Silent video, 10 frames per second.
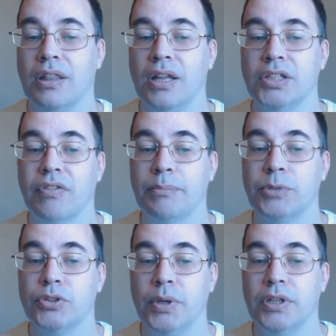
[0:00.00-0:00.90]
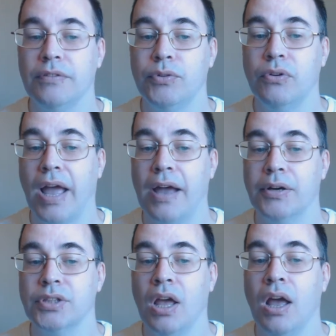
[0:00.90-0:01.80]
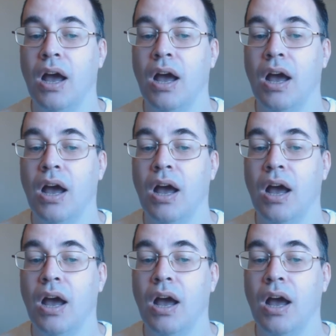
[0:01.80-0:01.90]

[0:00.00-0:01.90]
can last for up to 24 hours